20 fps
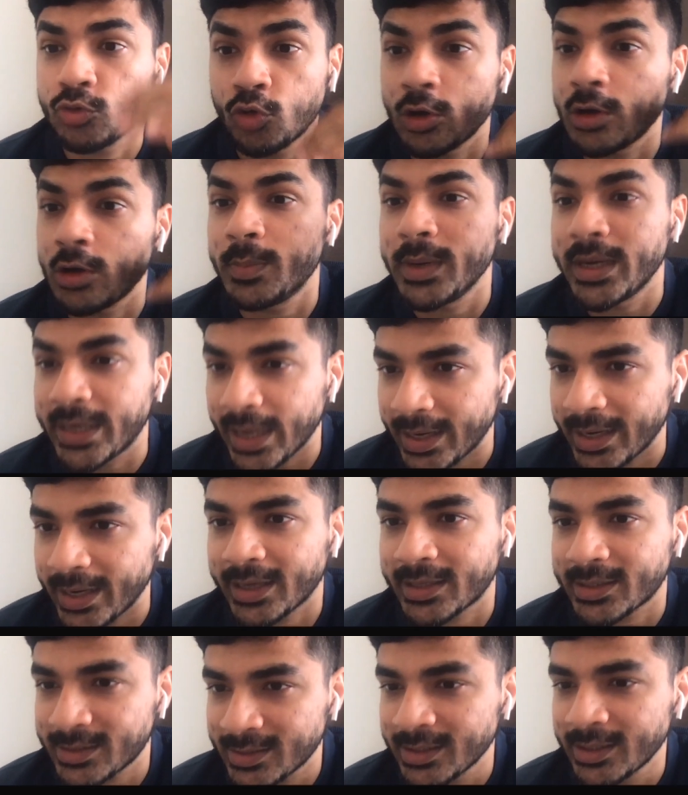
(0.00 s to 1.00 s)
could be
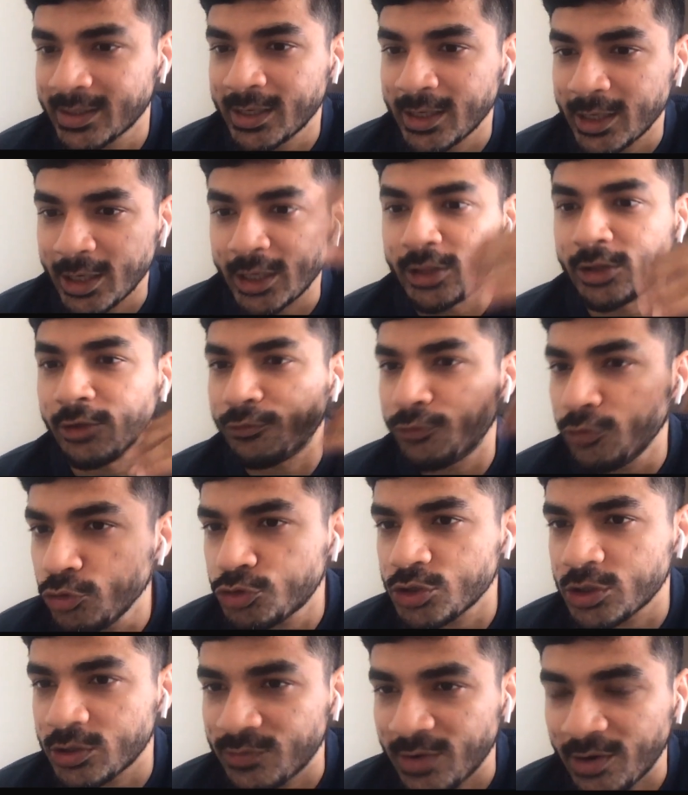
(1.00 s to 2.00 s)
10x in the future.